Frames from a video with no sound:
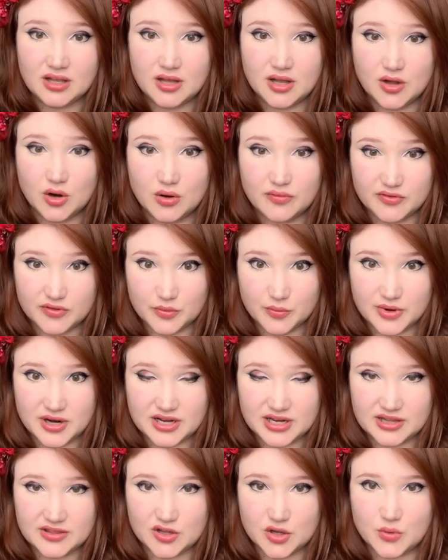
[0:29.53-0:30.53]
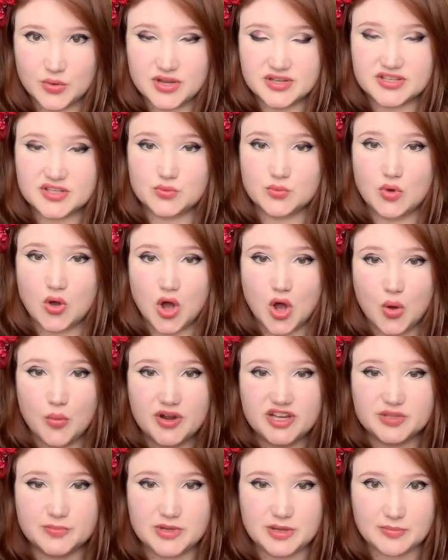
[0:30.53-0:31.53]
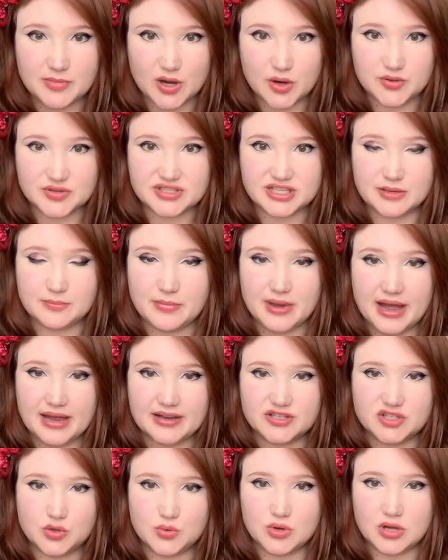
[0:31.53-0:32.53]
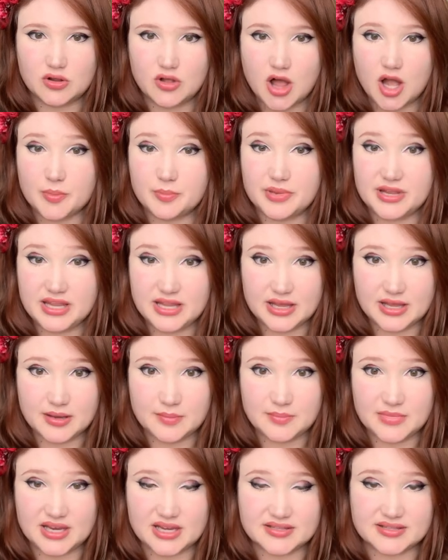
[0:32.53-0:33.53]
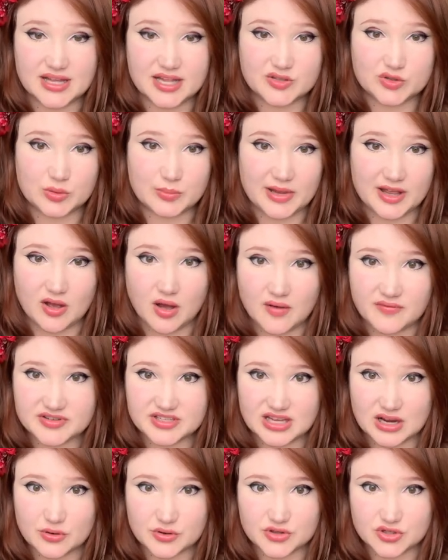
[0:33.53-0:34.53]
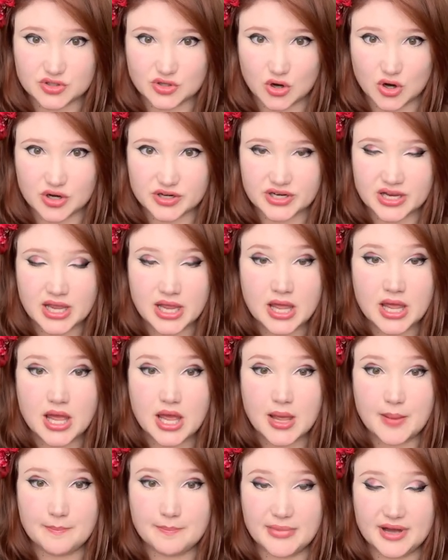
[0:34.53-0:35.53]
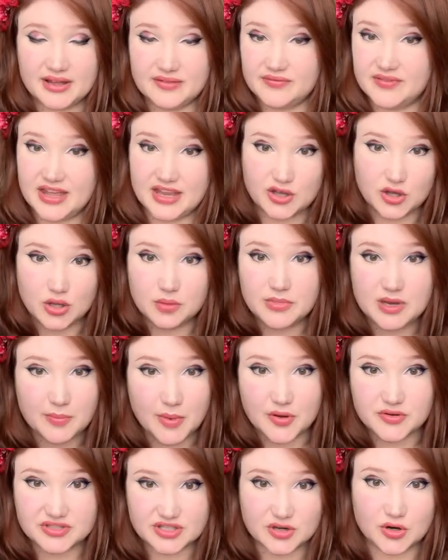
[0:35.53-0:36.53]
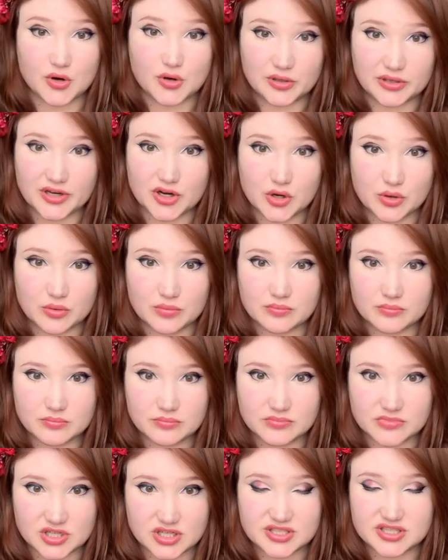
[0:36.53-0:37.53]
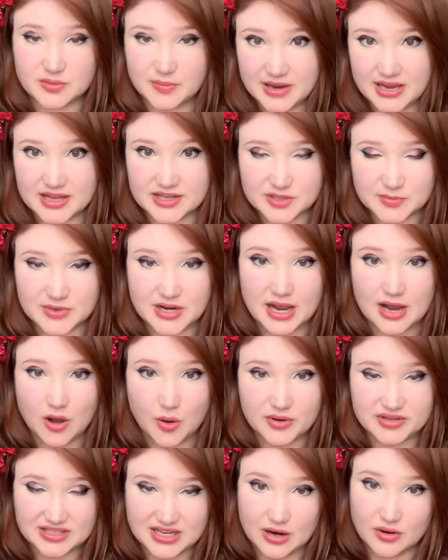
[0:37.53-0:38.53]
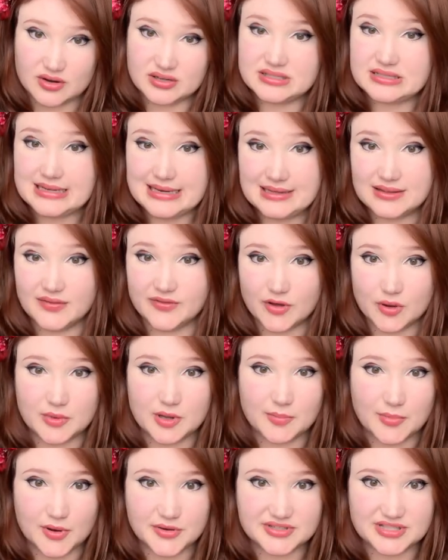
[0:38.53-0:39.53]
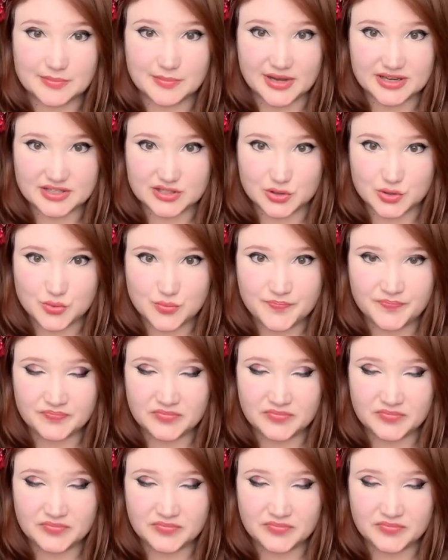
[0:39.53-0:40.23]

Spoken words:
over the reading. The quizzes will always be posted by 2 o'clock p.m. because that's when my office hours start, but they could be posted earlier, just depends, but I always guarantee that they'll be posted by 2.